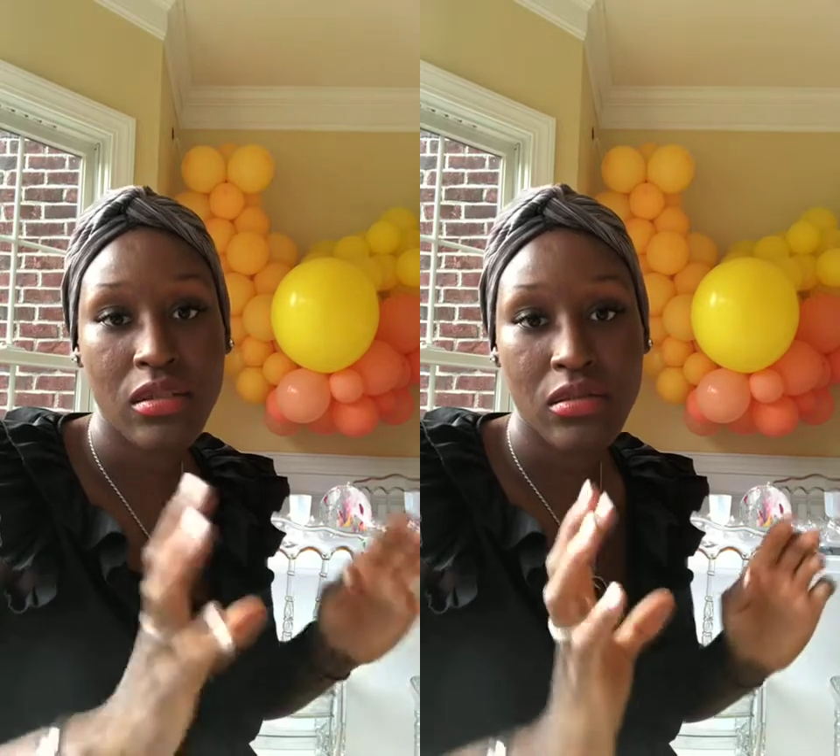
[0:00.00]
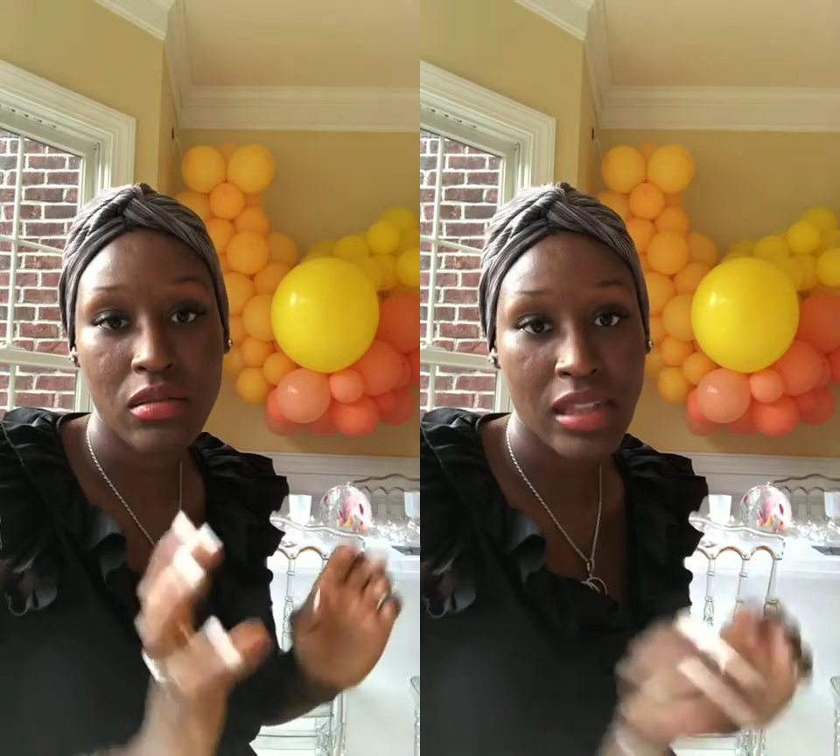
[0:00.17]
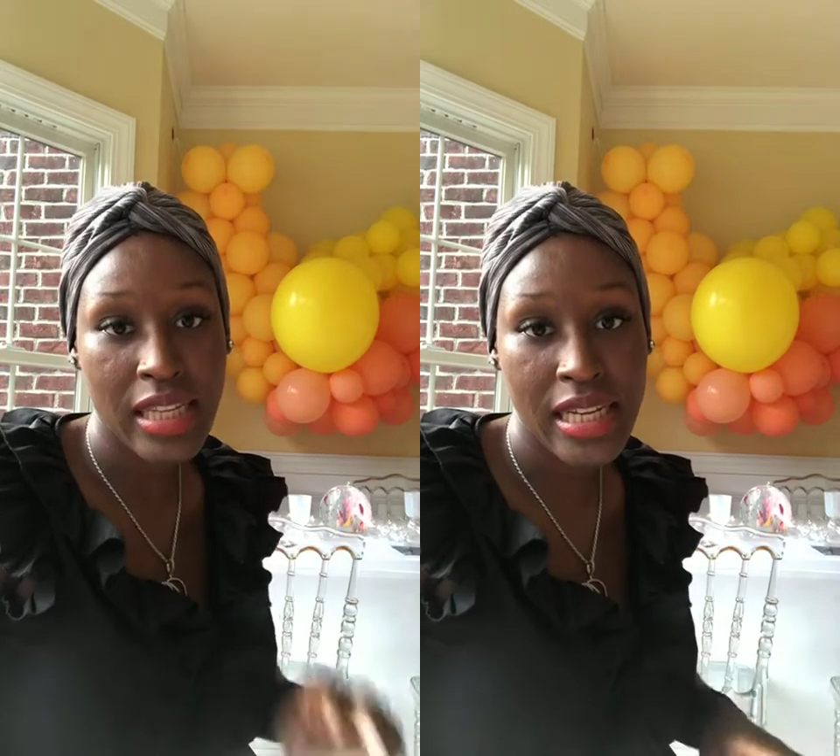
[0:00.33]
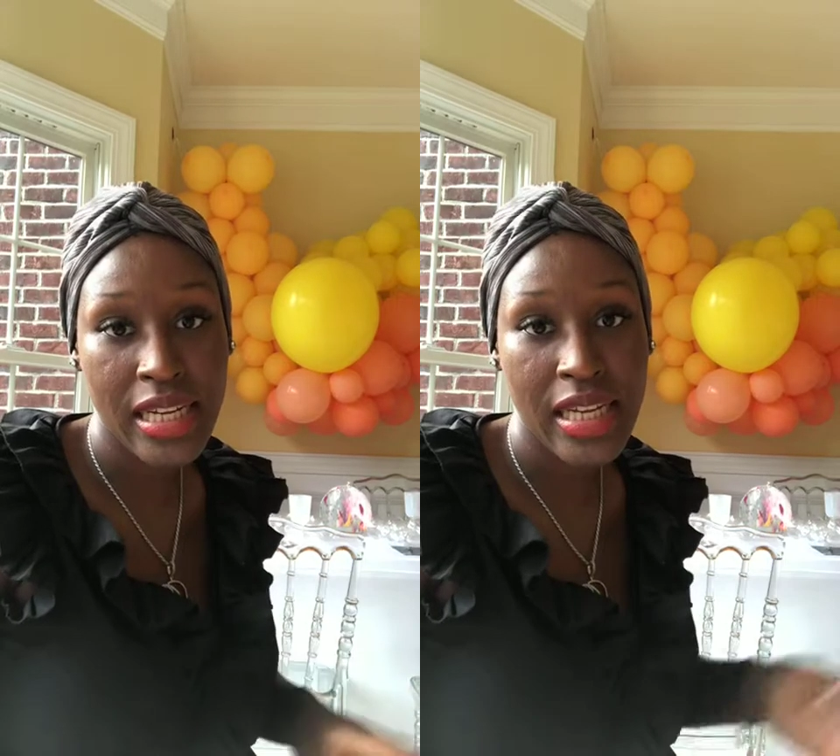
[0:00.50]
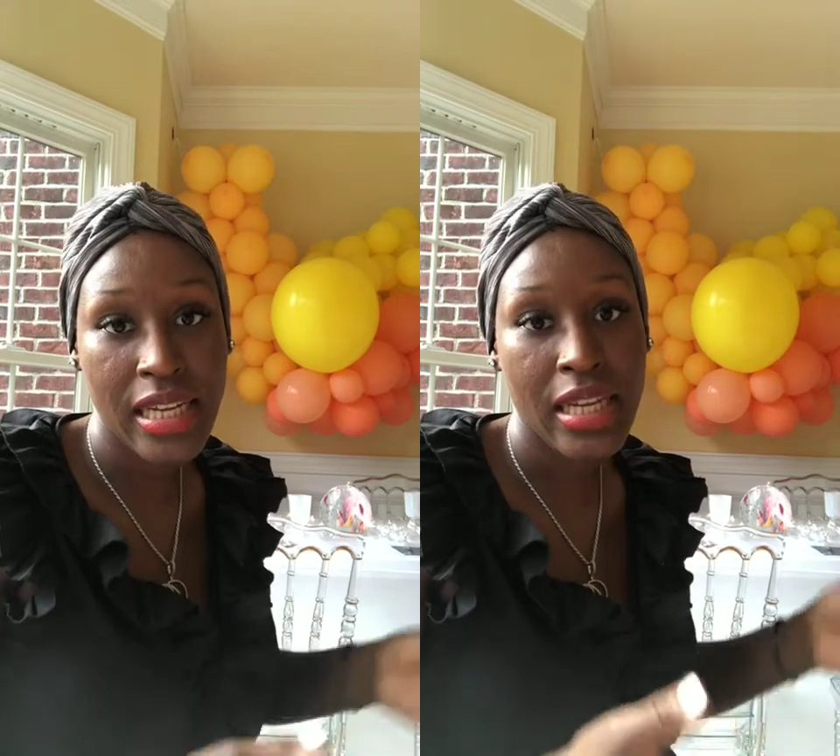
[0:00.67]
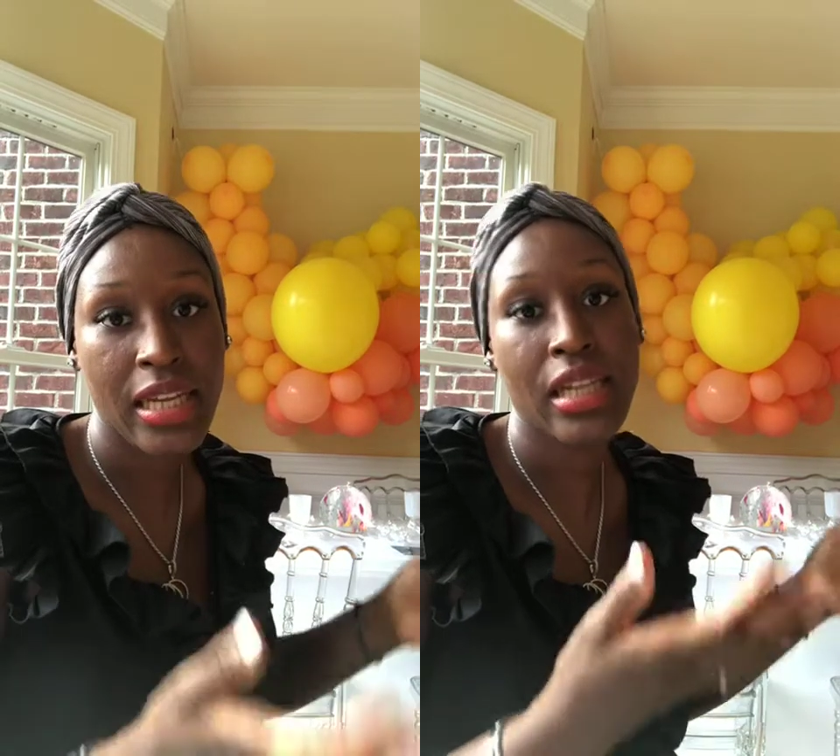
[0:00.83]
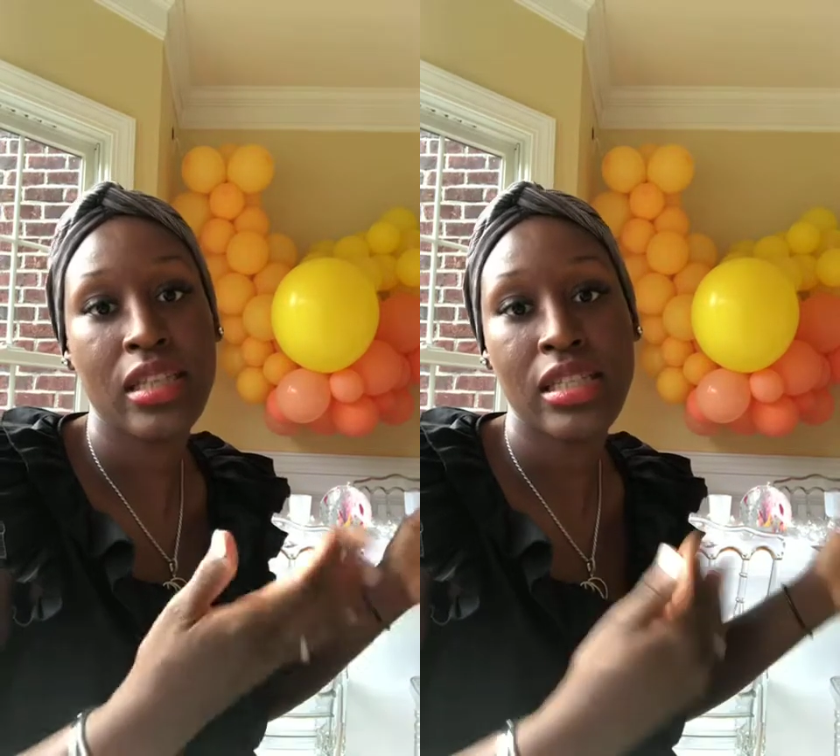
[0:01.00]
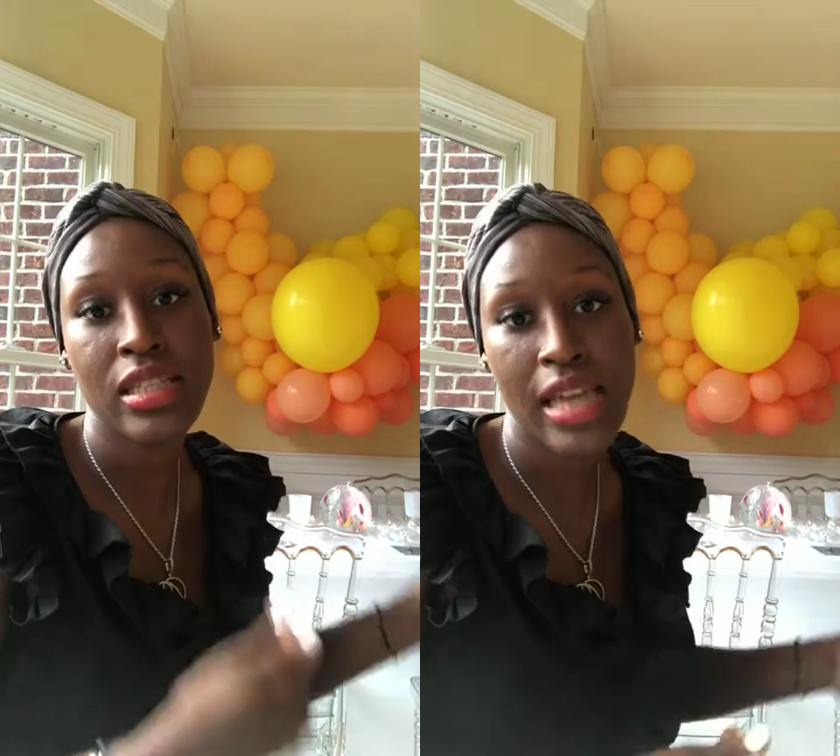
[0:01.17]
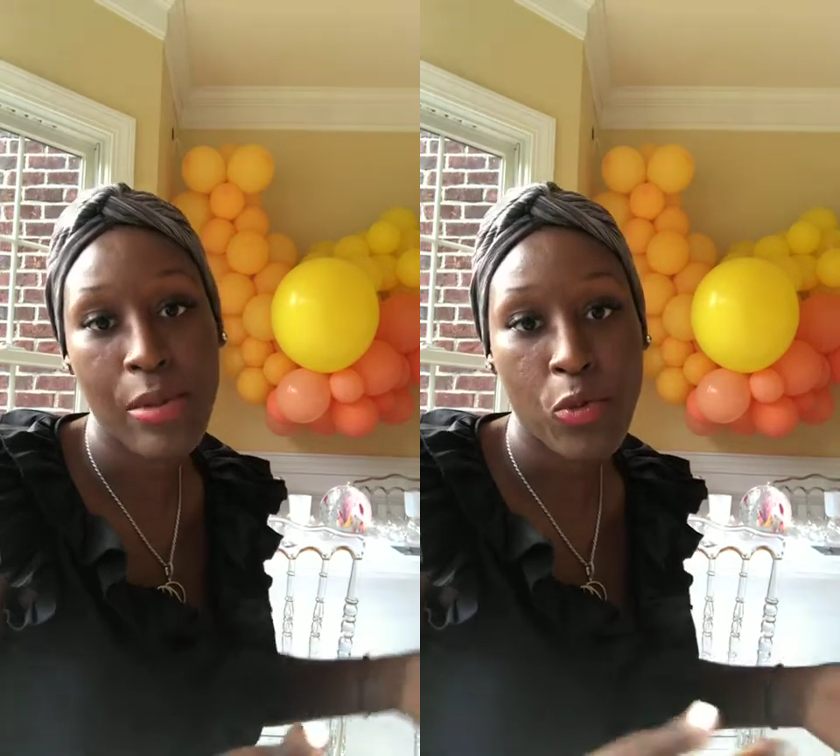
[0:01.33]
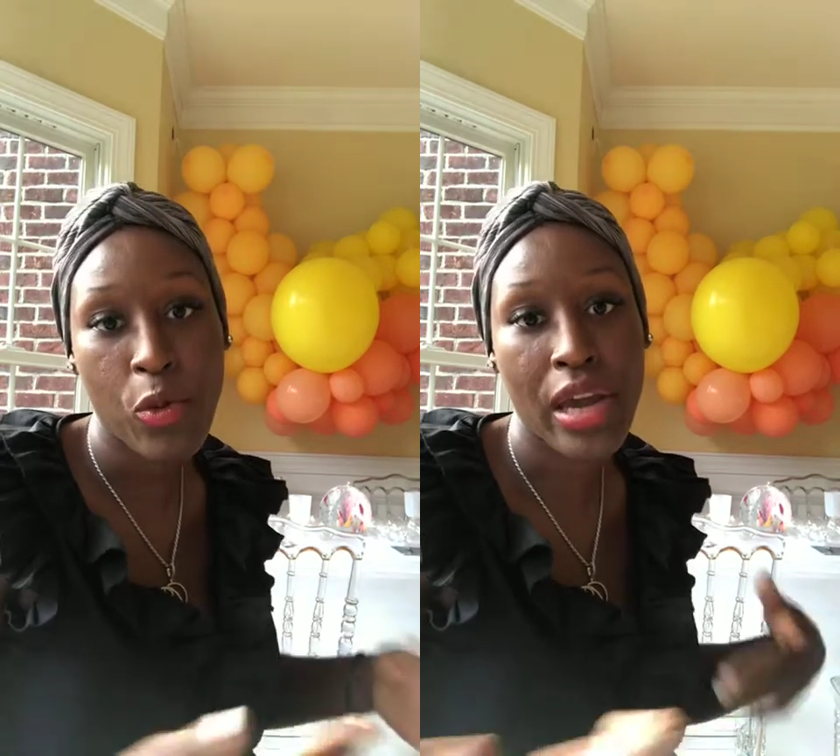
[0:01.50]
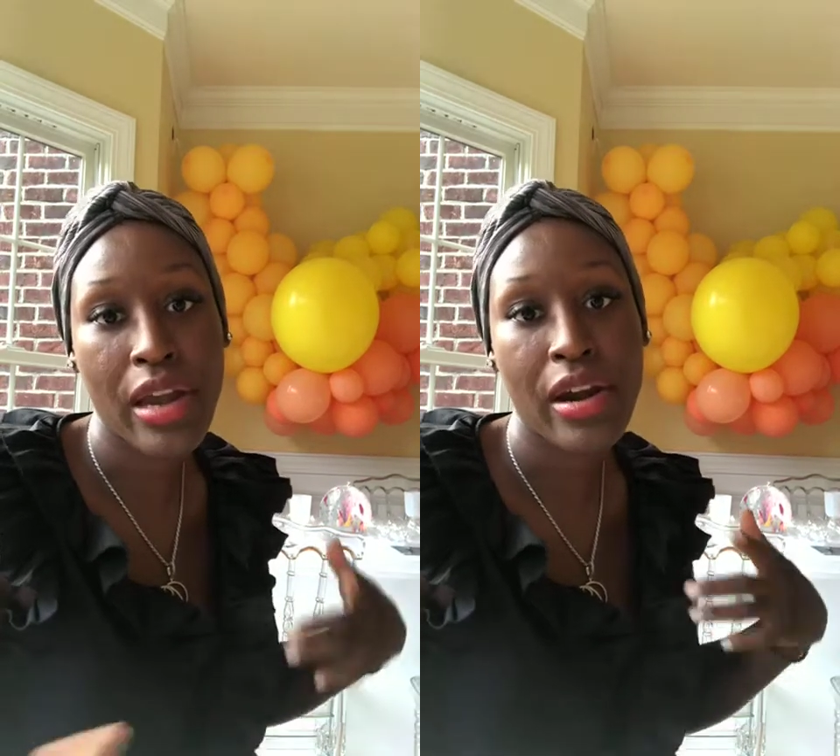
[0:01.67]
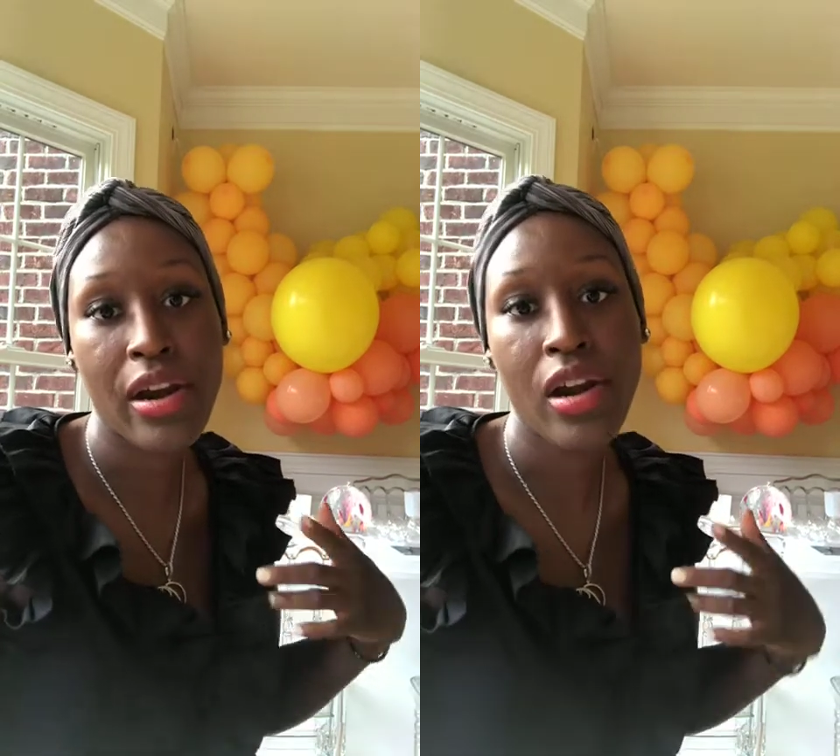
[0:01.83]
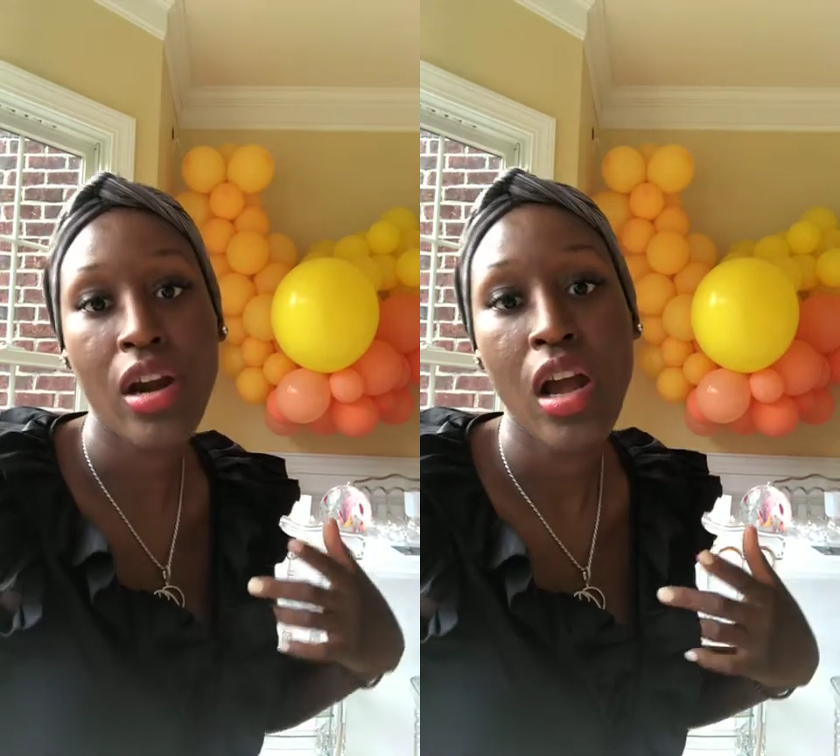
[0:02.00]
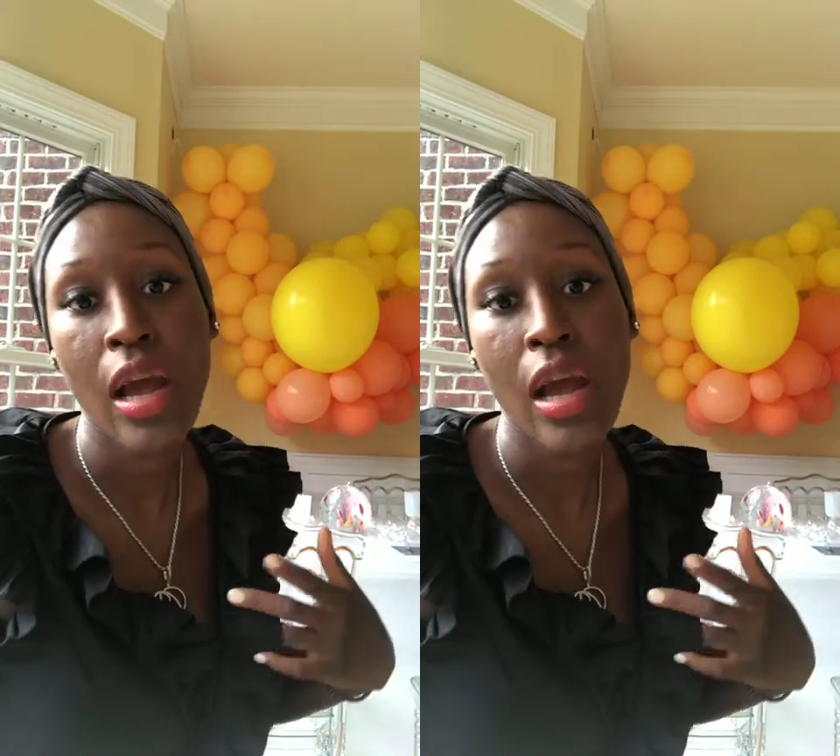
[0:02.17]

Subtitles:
linen, stemware,